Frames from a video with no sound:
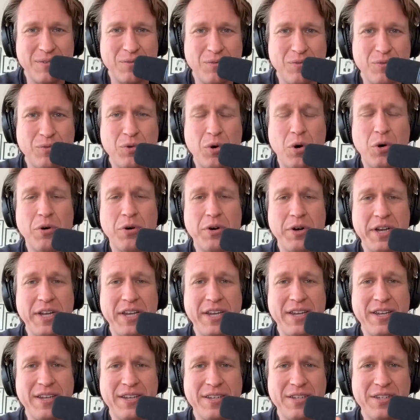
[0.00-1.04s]

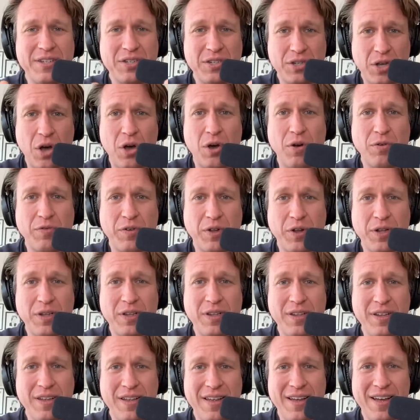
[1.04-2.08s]
Rory Scovel.